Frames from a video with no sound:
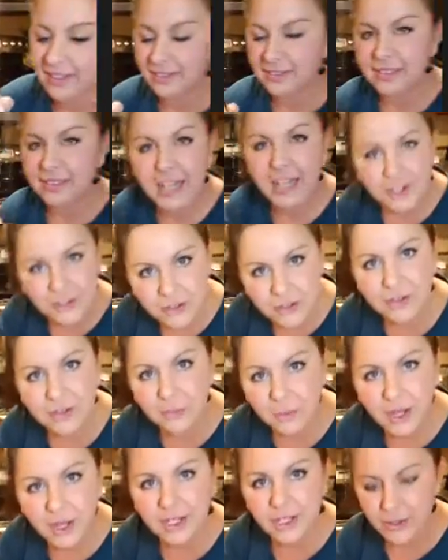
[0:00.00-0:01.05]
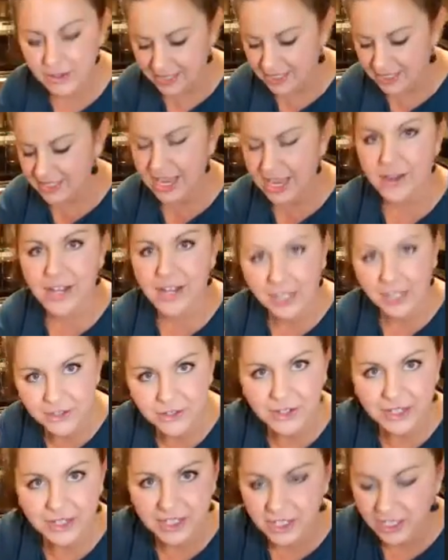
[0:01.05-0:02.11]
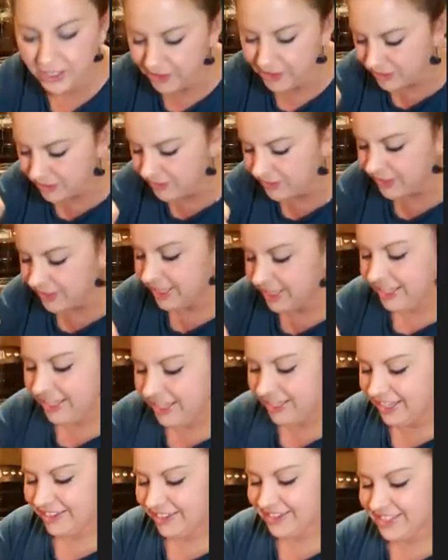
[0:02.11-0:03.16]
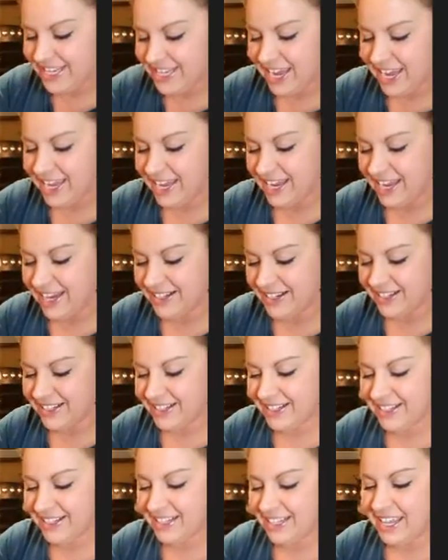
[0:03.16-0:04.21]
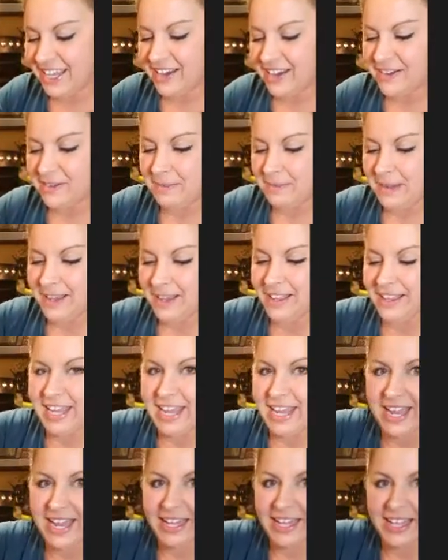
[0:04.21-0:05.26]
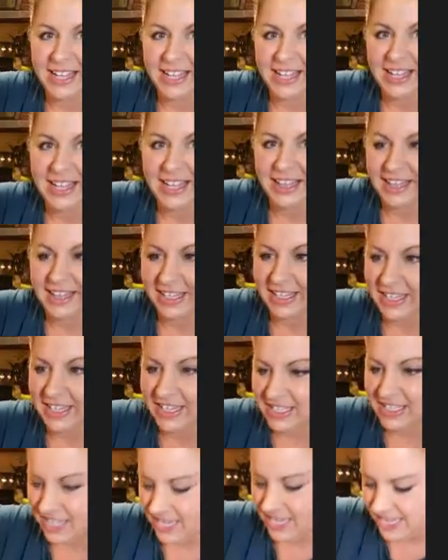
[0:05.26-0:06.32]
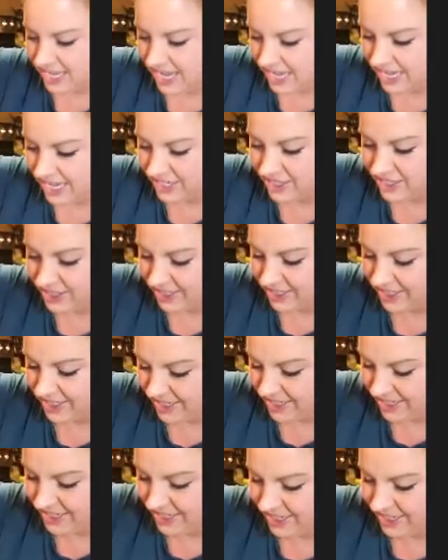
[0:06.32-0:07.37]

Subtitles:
101 uses, now 102. You take our caramel and look at this, and then I can just